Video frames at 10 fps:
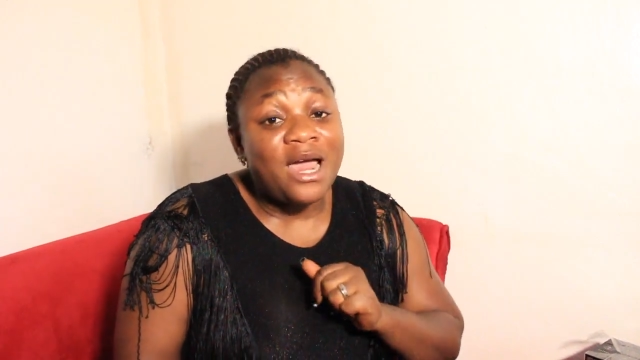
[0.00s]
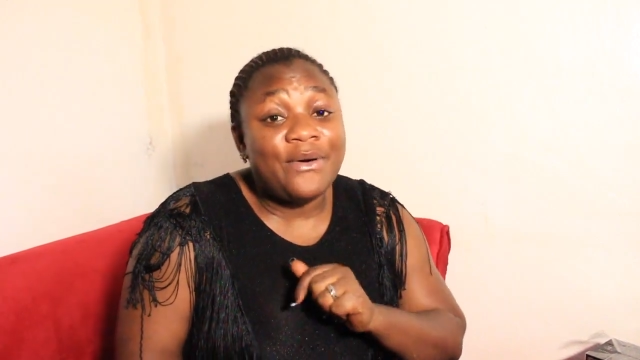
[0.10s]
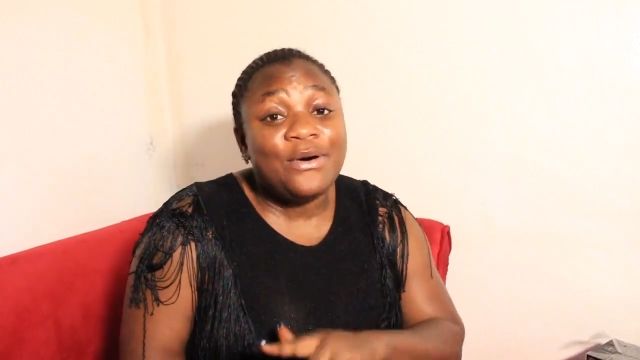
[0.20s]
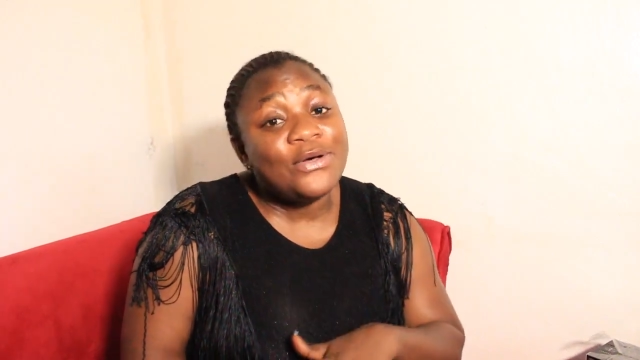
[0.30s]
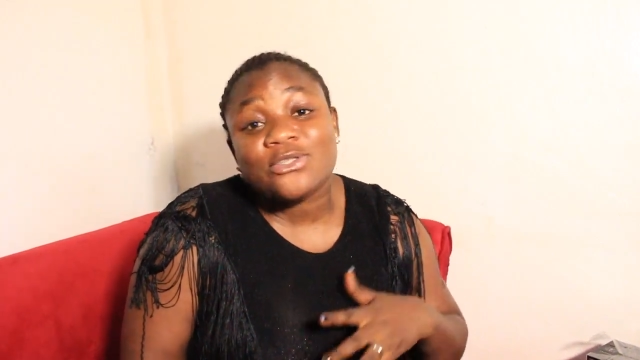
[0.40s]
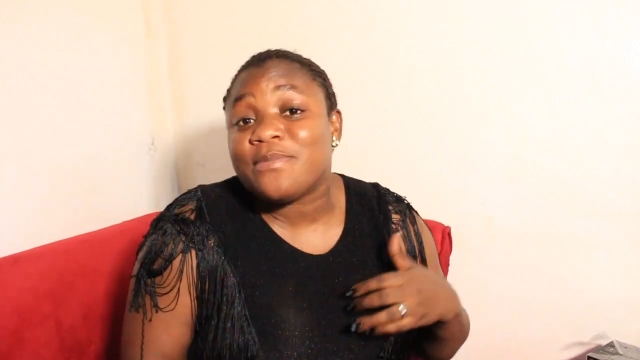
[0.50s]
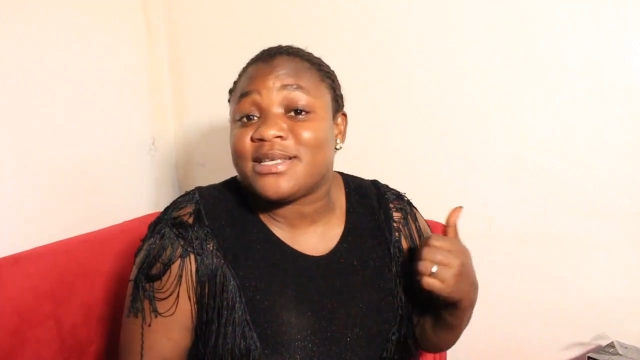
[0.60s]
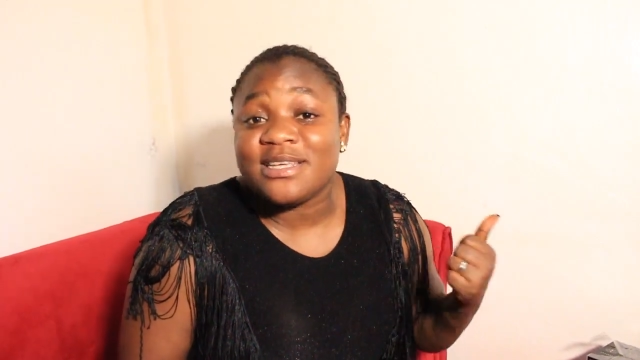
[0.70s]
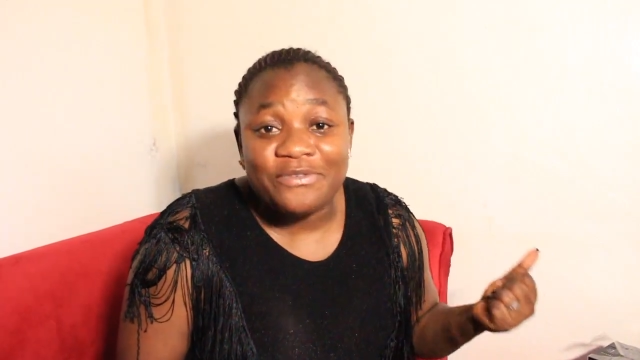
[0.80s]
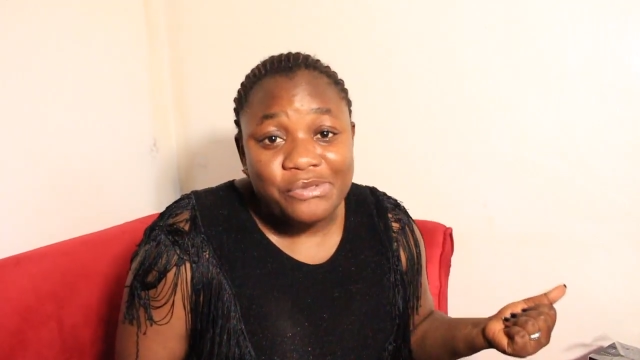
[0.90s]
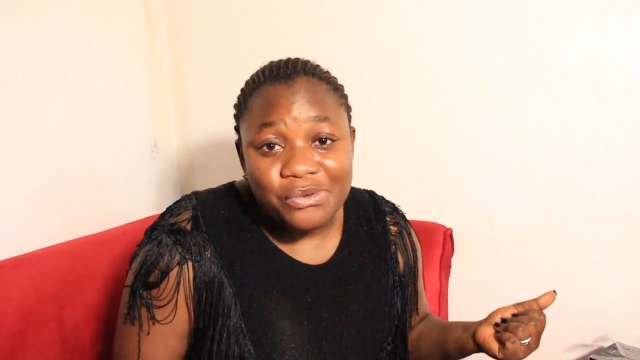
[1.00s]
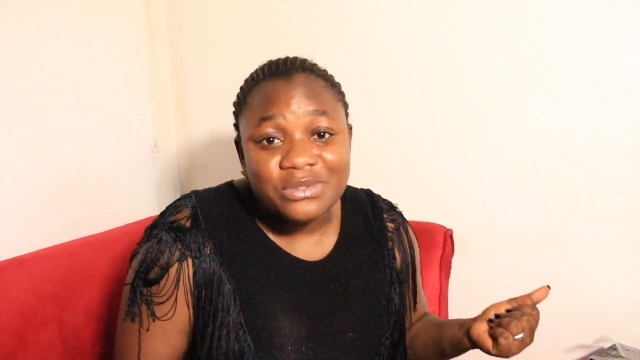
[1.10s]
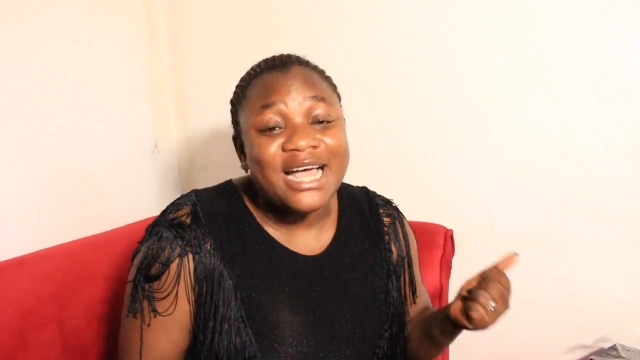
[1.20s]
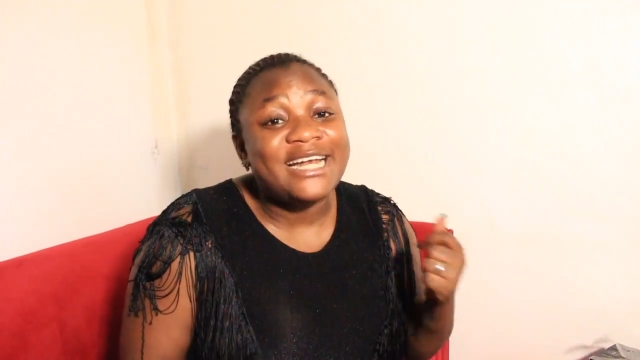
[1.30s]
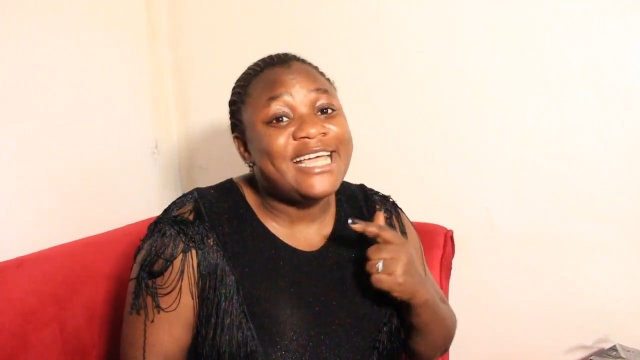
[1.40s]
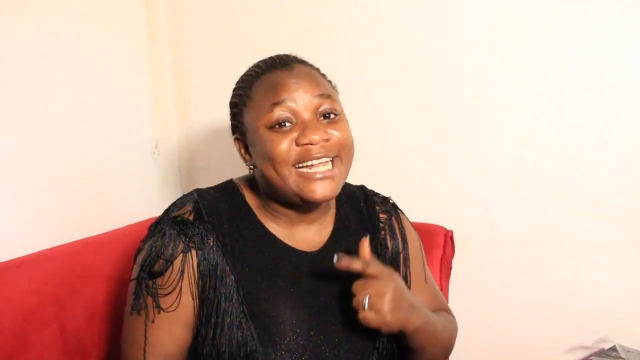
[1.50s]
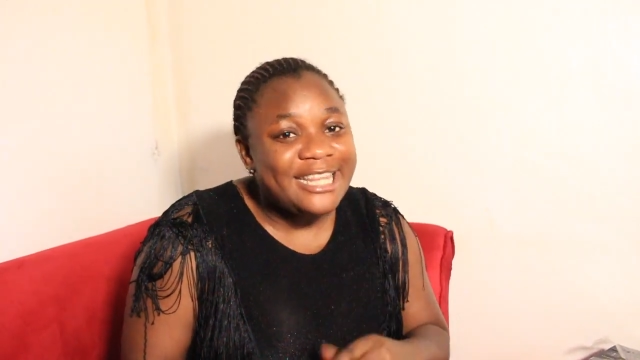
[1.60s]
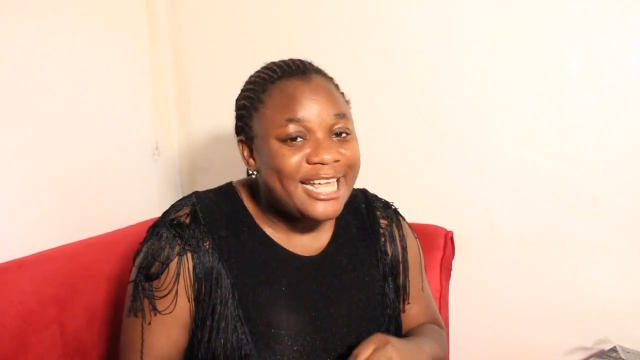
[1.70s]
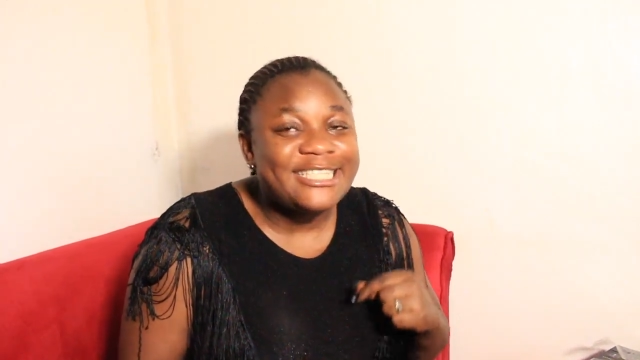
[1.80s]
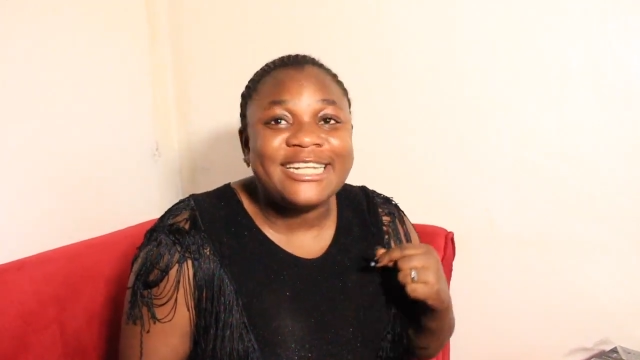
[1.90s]
our customers have used, and they are
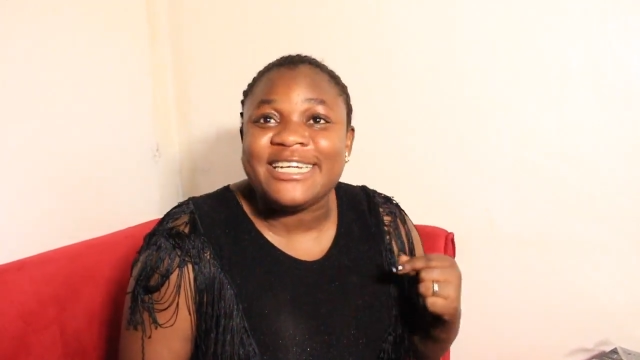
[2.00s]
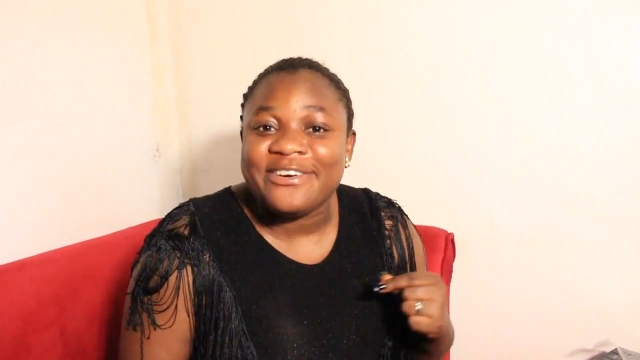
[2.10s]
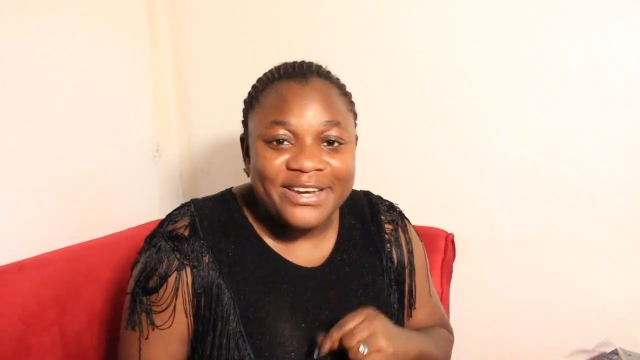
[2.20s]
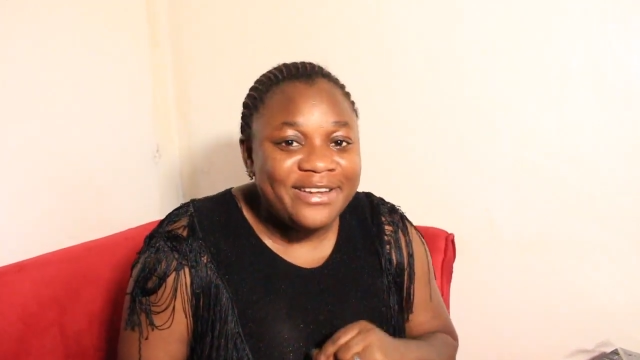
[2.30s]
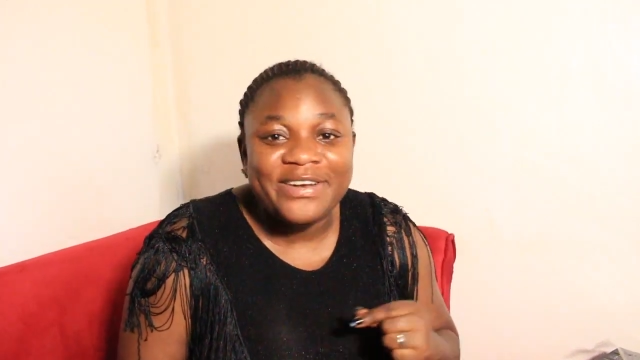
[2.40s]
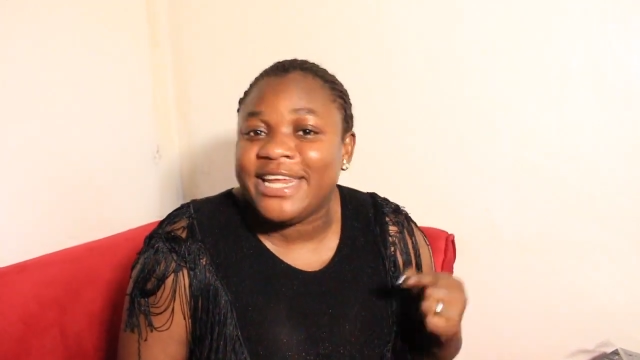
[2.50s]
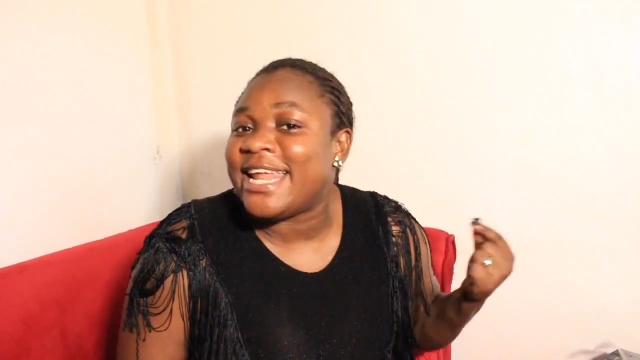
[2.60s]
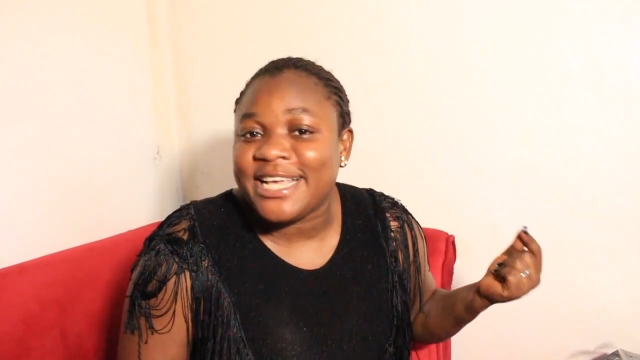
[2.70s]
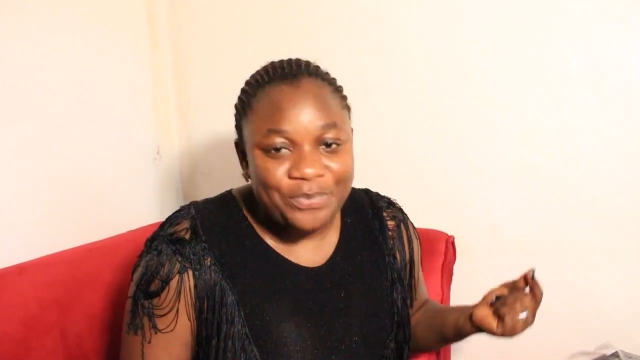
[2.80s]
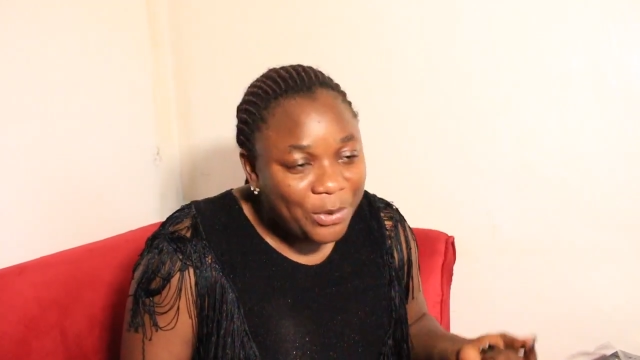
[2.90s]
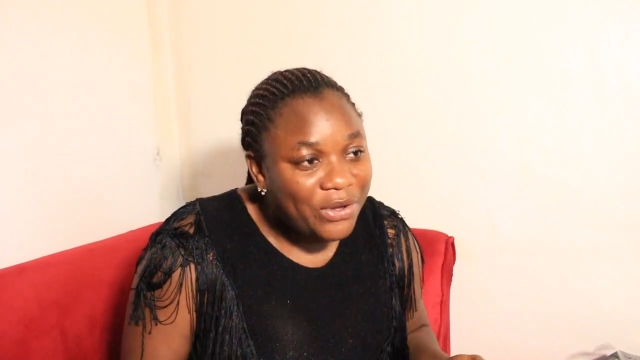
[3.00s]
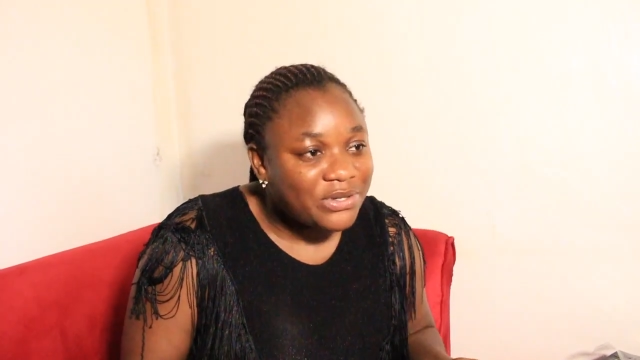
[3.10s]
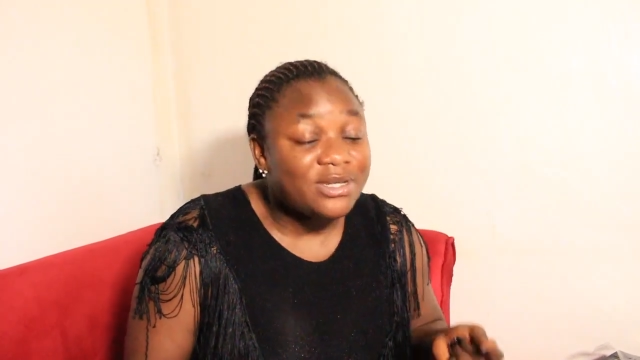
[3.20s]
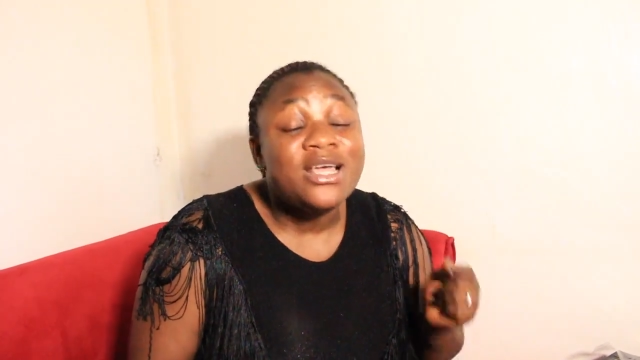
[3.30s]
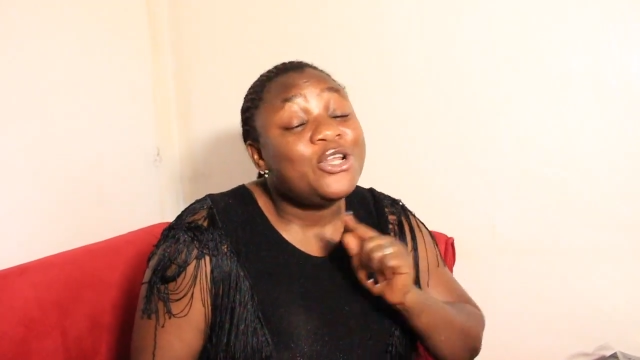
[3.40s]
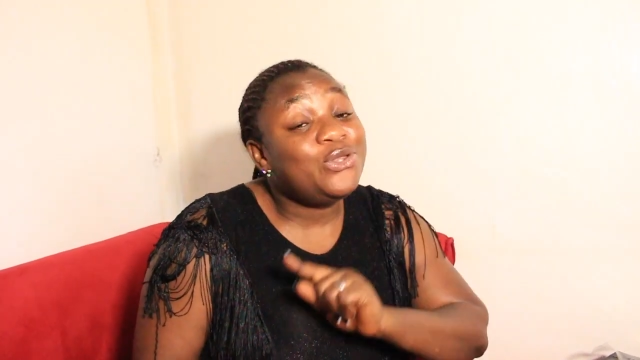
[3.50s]
tests that they are really nice products.